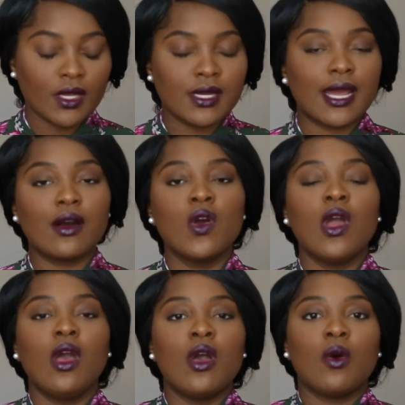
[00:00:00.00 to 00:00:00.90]
Now,
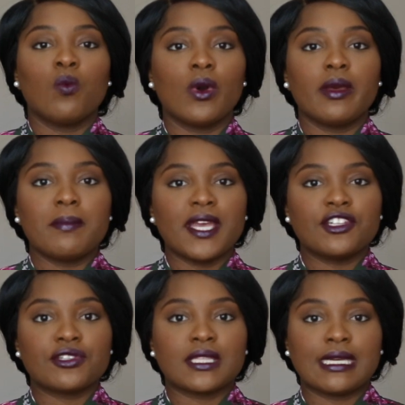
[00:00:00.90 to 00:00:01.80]
one
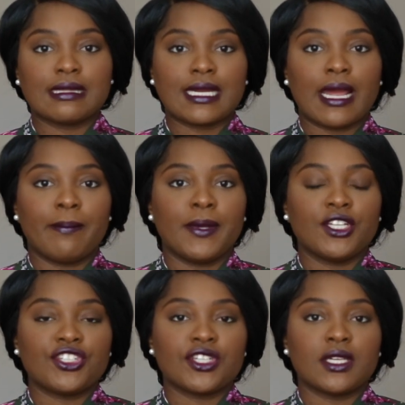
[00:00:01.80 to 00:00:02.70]
major thing that I
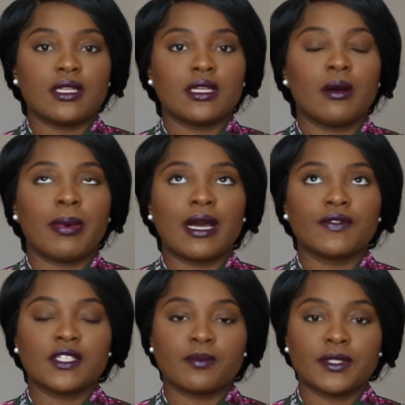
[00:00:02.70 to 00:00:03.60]
mentioned
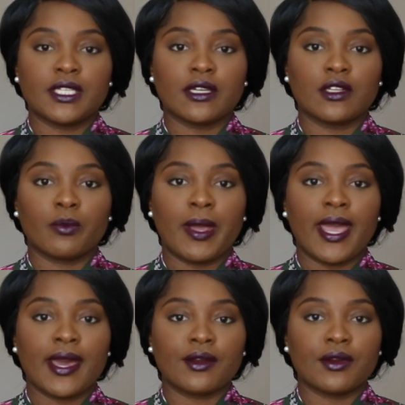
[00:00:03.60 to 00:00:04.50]
about this particular
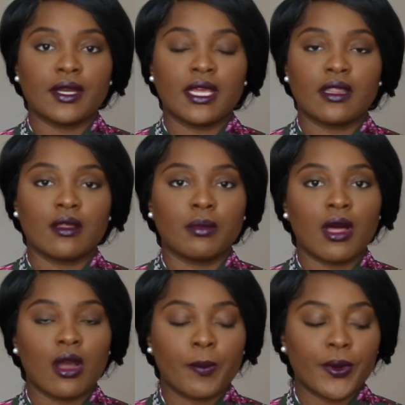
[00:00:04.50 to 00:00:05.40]
pattern in the
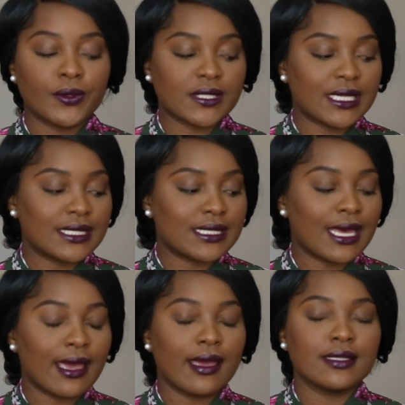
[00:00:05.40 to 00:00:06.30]
blog post is
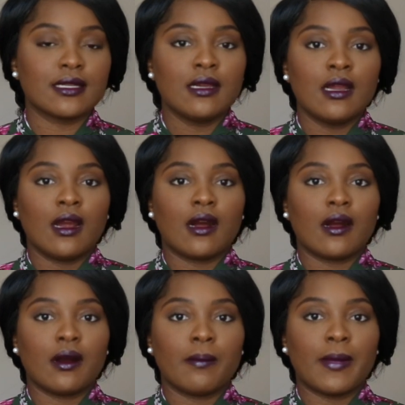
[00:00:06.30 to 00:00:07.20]
that
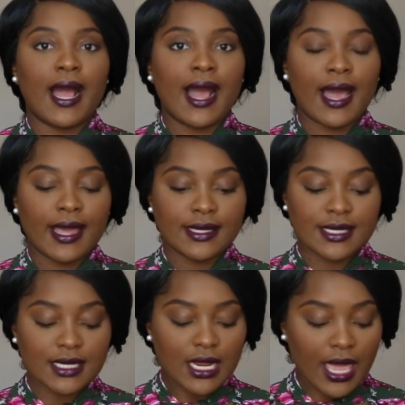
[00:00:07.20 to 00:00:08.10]
I
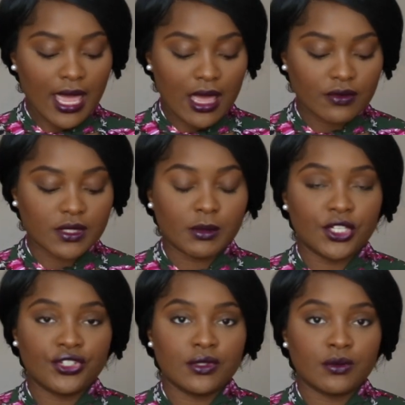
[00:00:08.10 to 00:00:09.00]
did have some
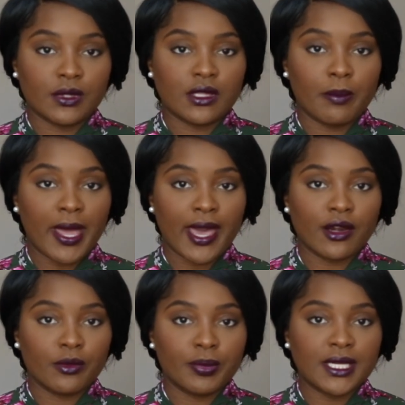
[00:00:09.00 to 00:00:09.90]
issues with the
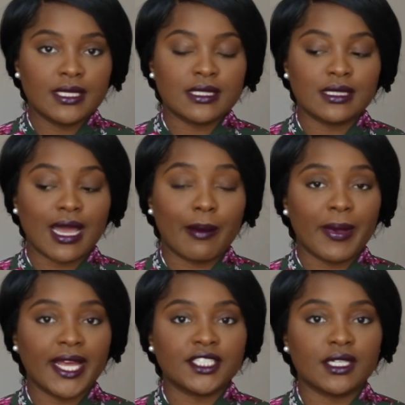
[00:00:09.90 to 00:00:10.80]
pattern piece
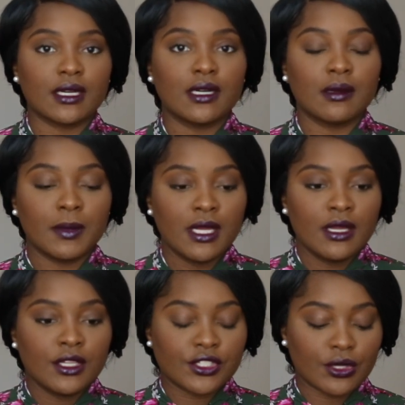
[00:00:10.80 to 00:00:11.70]
not matching up.
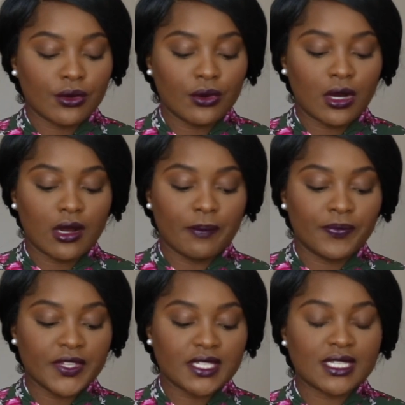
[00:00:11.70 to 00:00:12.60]

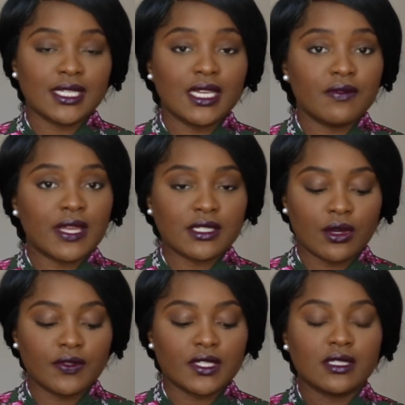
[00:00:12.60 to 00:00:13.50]
So the sleeve that's
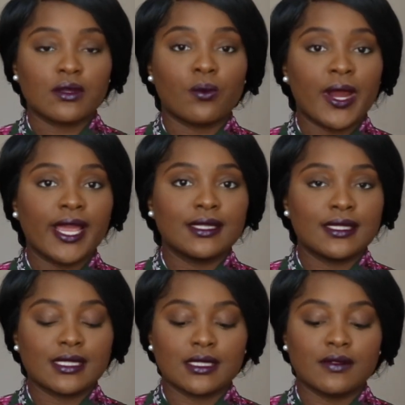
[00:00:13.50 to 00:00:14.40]
on this is a
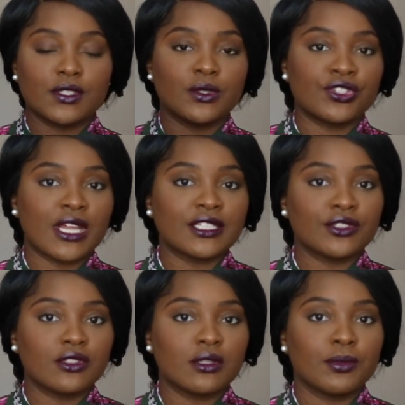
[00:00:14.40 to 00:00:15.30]
raglan sleeve, so it's
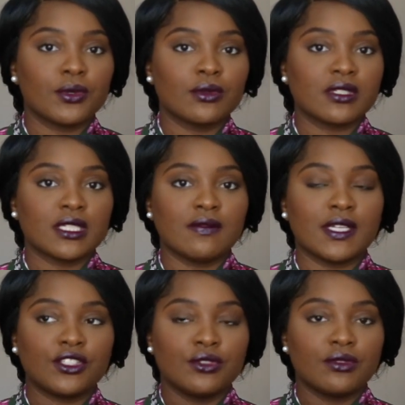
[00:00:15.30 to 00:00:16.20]
not your typical sleeve
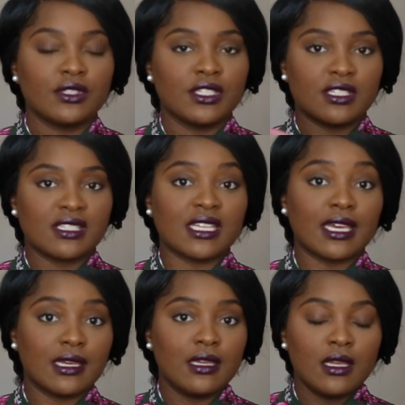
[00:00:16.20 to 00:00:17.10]
that you just
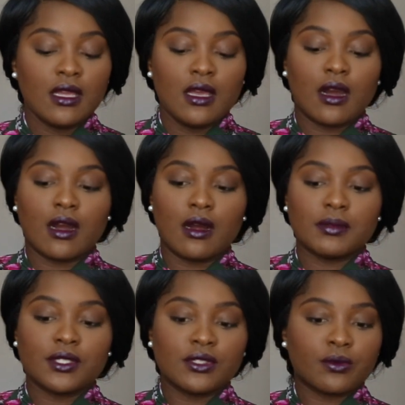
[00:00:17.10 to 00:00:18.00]
set.
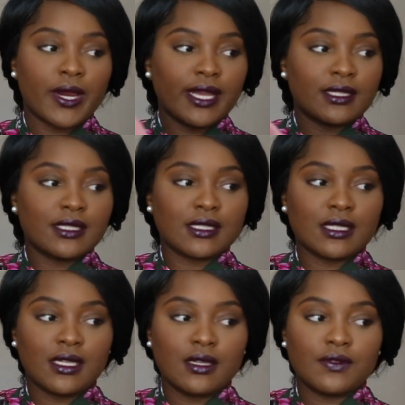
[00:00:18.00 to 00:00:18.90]
So it's a raglan
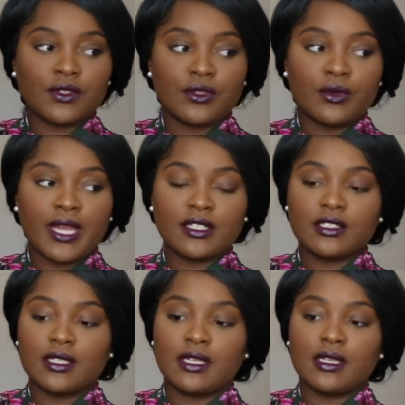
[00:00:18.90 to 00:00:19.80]
sleeve, so you
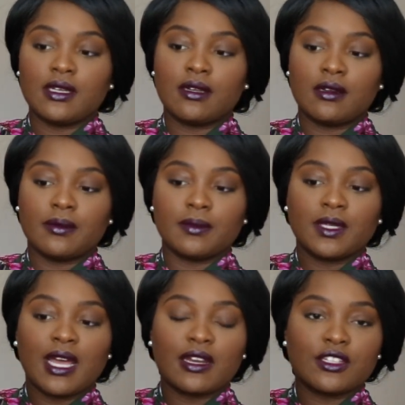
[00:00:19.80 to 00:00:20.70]
actually
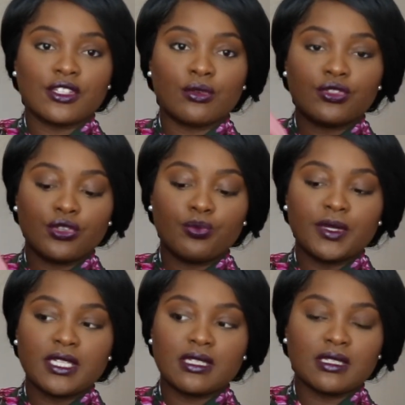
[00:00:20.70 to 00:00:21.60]
kind of sew two
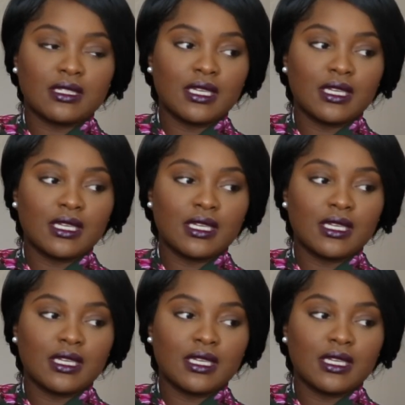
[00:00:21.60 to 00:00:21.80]
pieces